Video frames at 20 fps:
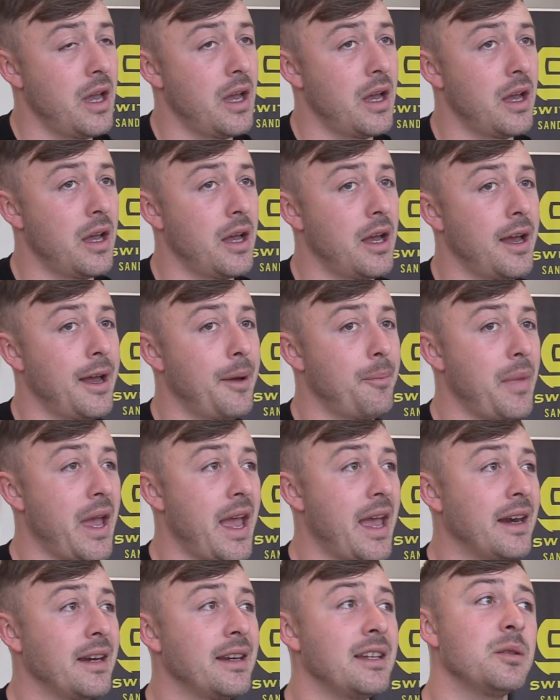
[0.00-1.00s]

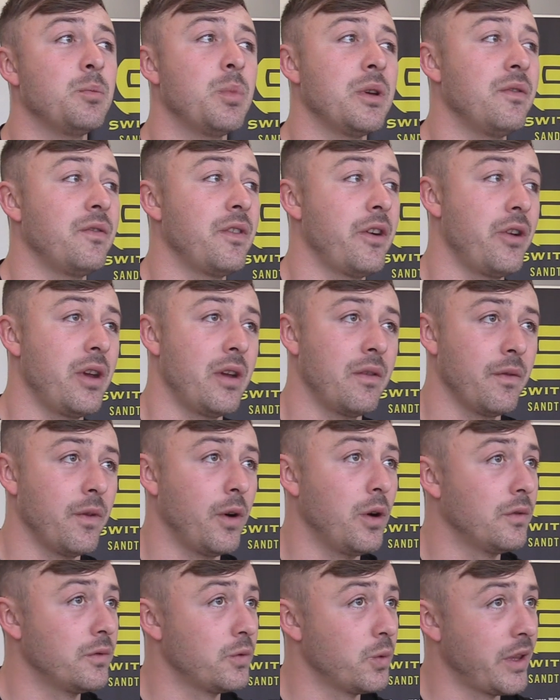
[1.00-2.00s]
and he's been very
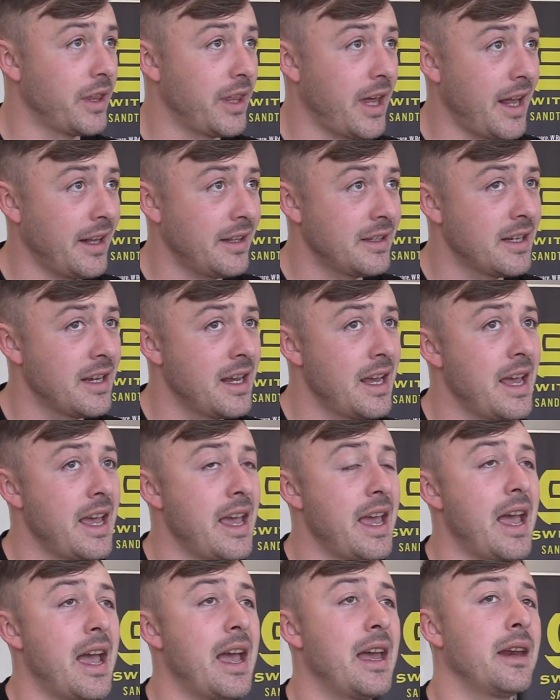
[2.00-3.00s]
involved with that.
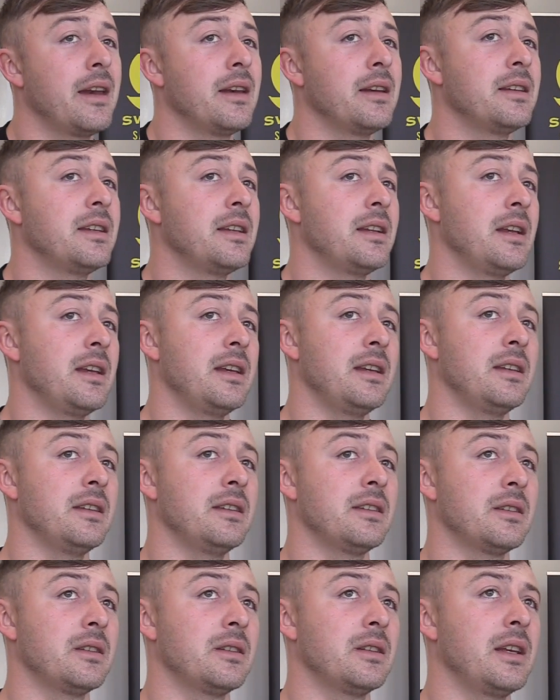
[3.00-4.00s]
And
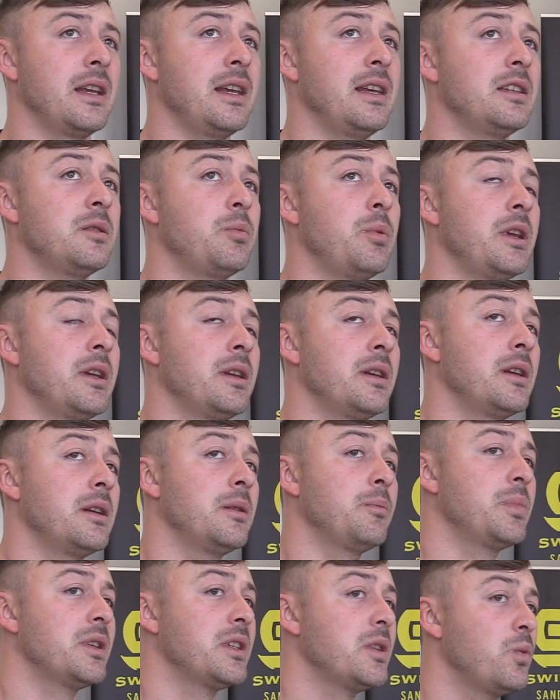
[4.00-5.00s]
he's
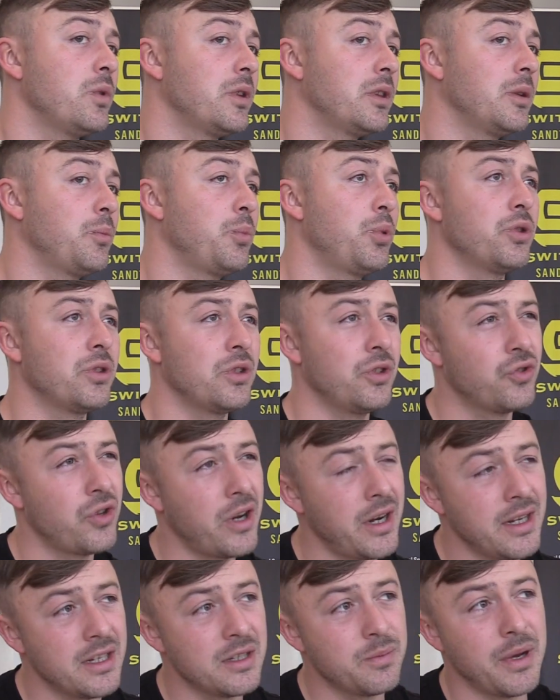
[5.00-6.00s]
been busy with the personal
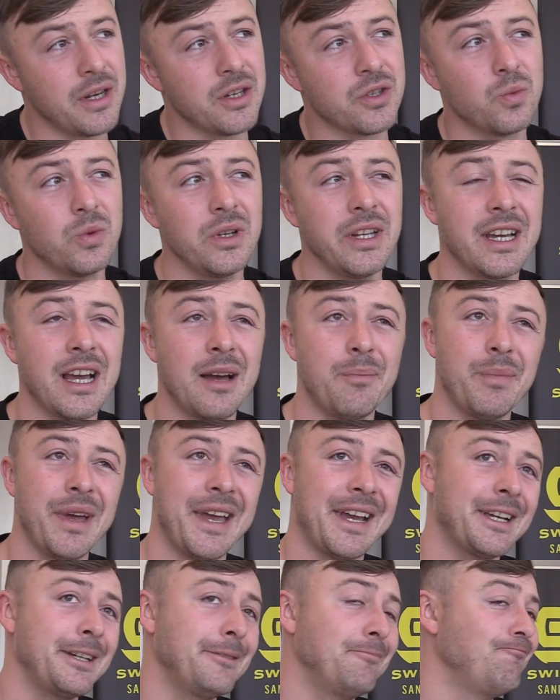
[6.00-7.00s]
training space. Will he come
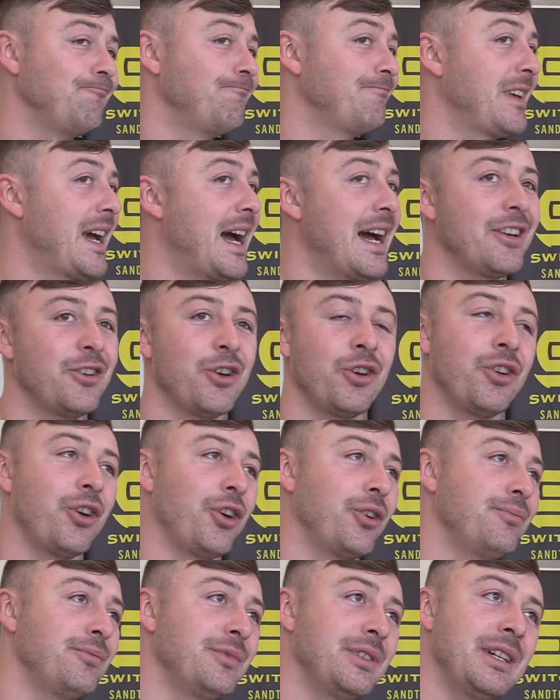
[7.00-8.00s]
back? I don't
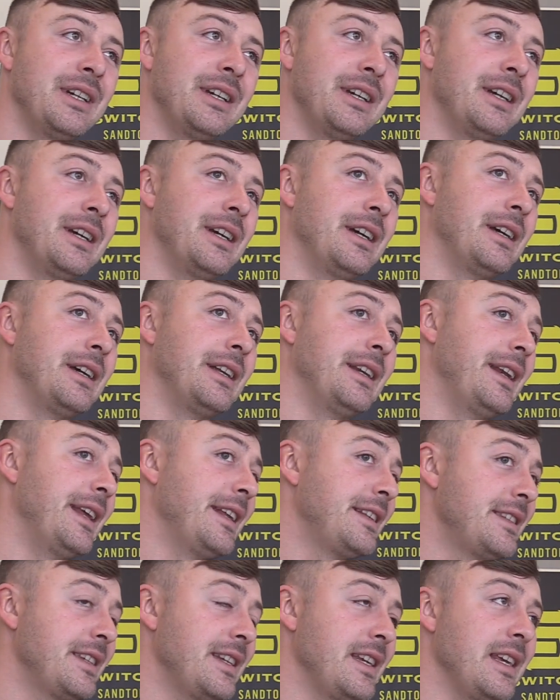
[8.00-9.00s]
know.
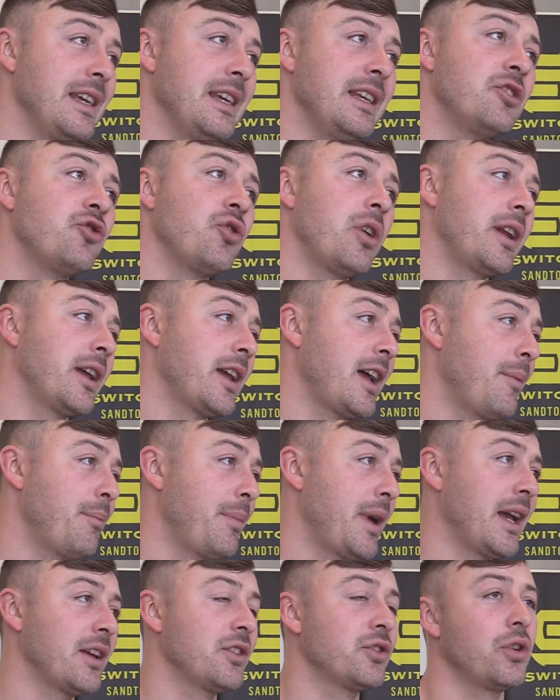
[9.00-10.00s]
Let's see. He tried to come
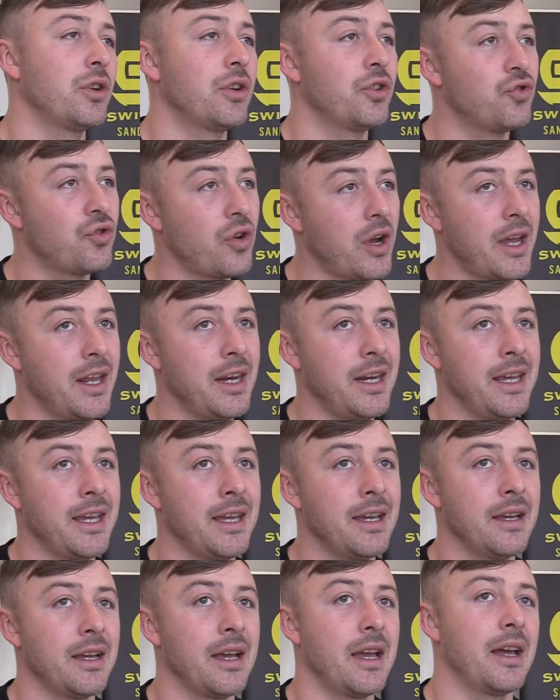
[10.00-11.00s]
back, started
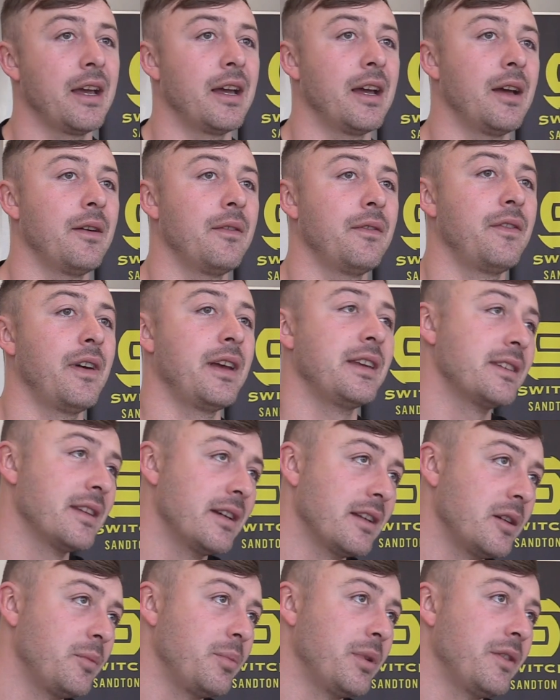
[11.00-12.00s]
training, faced a
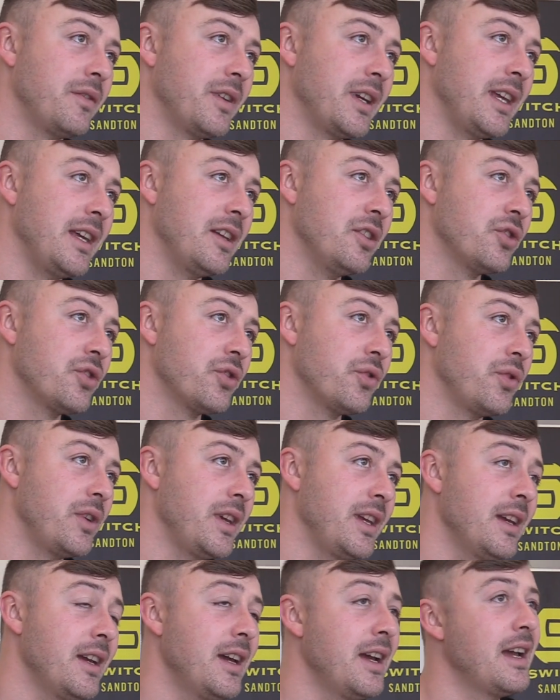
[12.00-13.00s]
little bit of an
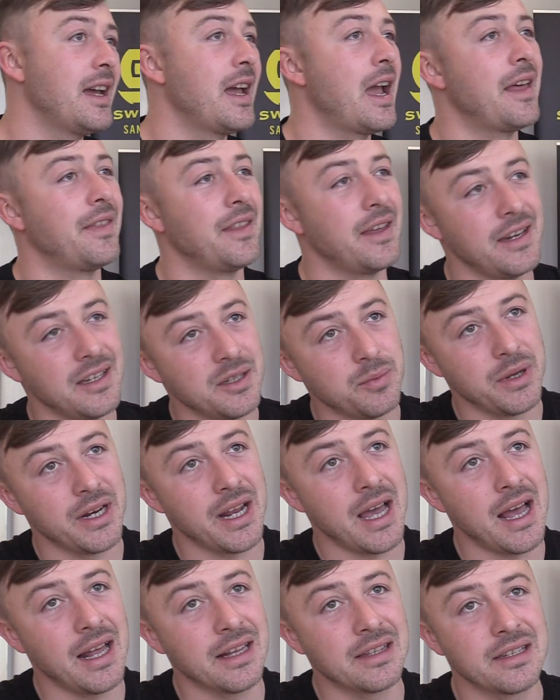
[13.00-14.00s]
injury, and then he's been
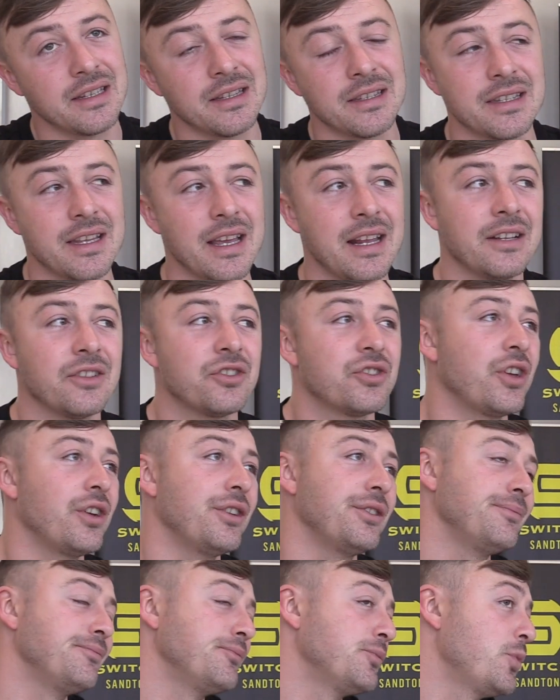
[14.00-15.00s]
out since then.
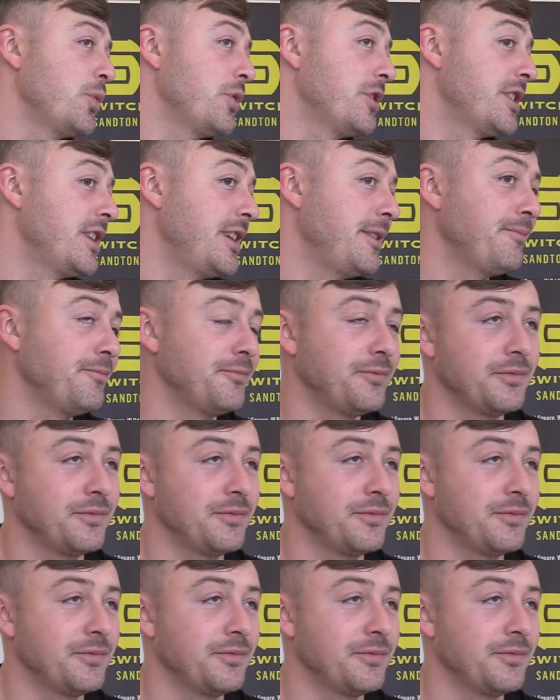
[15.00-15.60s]
So we'll see.